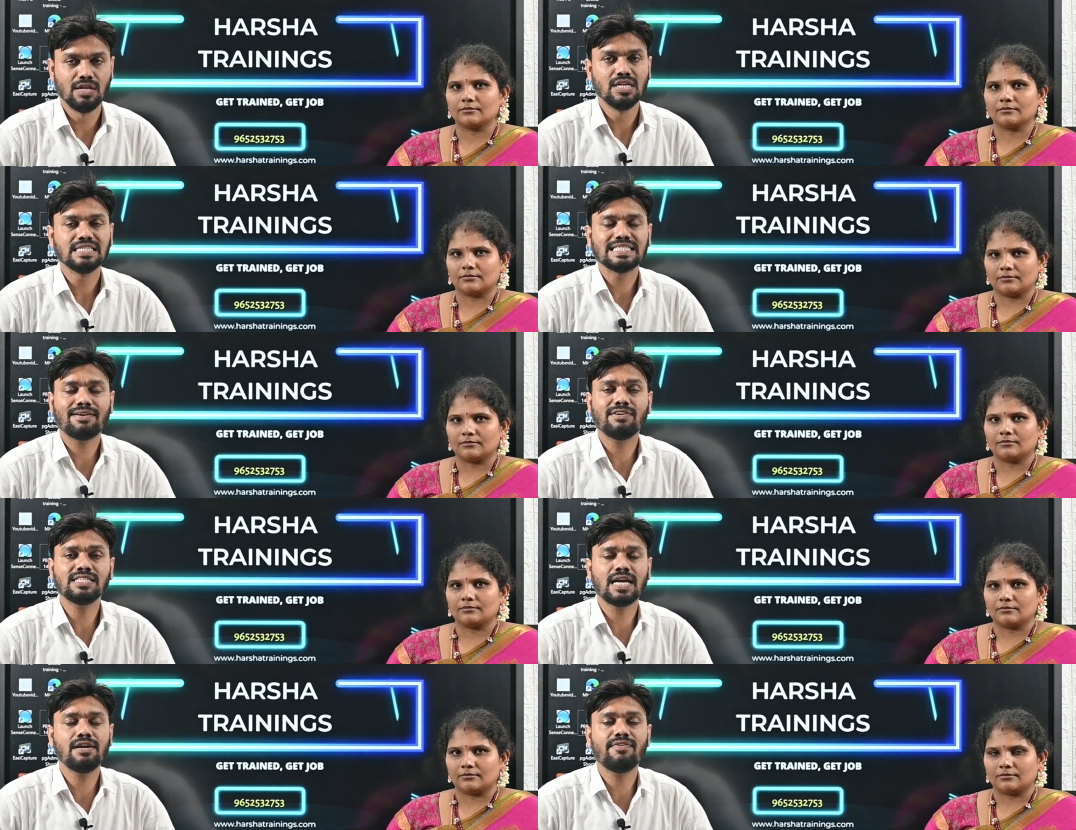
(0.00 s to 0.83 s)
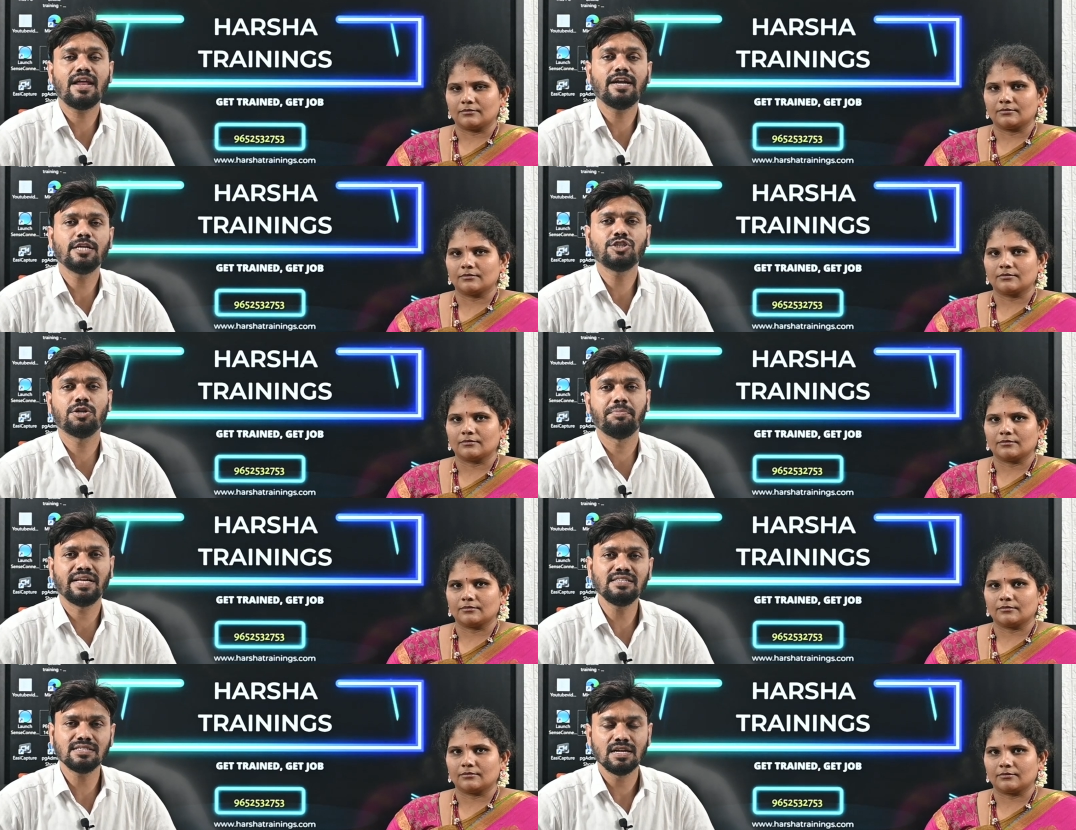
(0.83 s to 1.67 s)
Speaker 1: Server-side validation
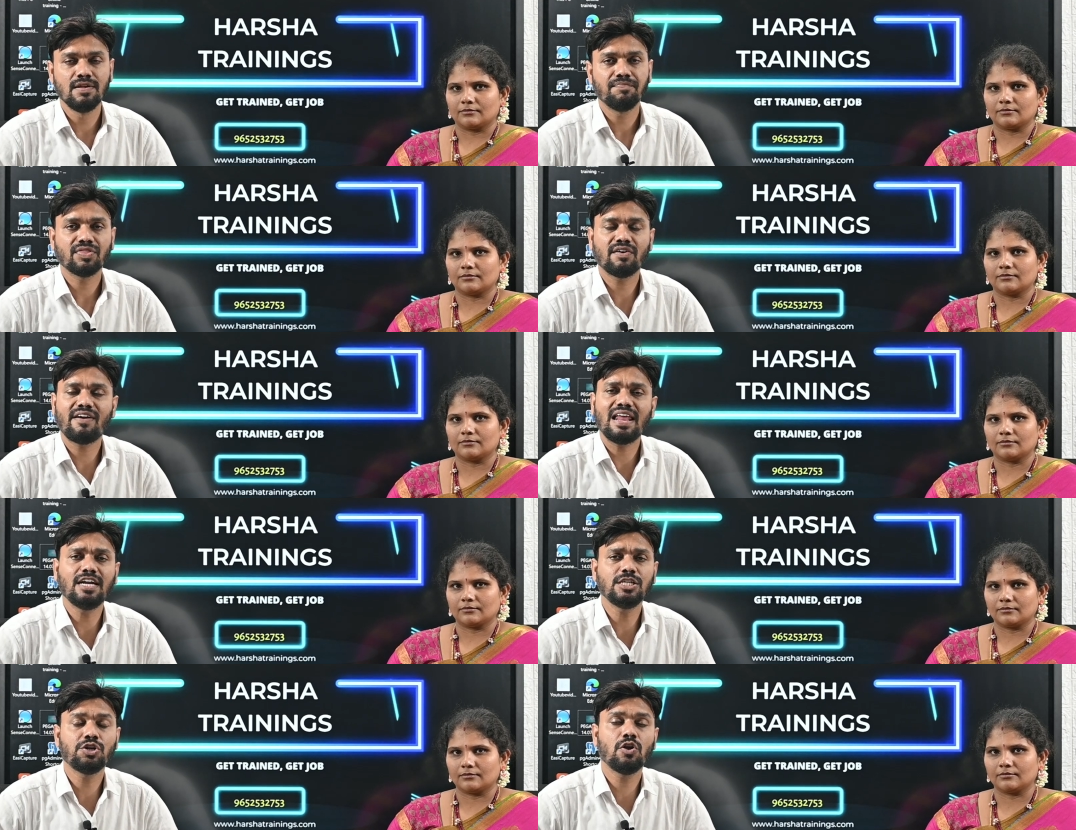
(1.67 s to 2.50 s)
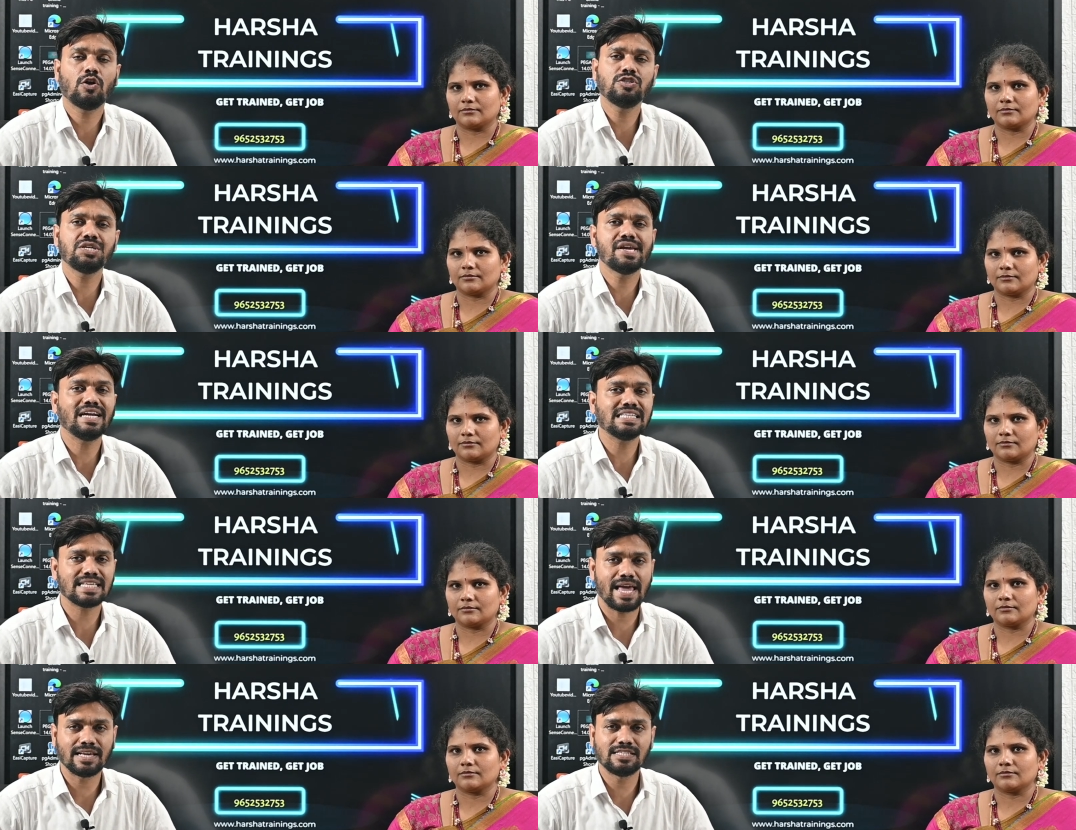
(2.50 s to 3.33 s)
means the validation logic gets
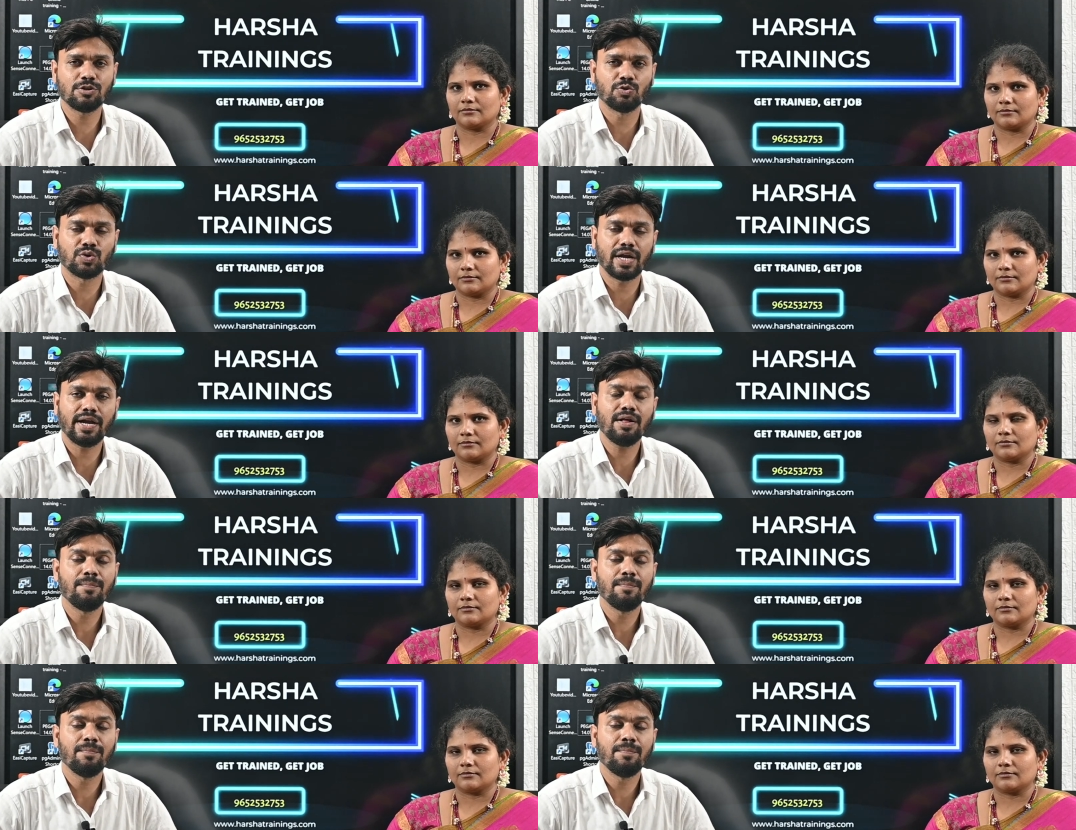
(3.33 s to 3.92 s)
executed